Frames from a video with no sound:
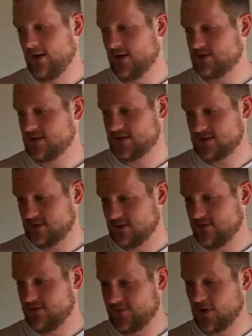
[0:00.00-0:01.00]
It's just,
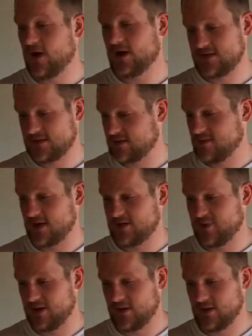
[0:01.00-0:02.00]
for us, it's a
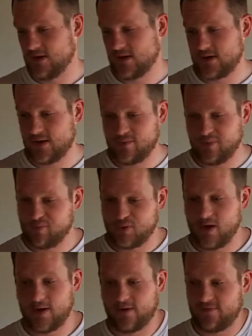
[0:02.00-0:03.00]
much better look and
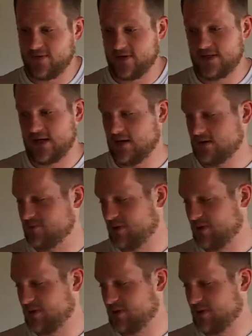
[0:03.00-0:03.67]
product for this house.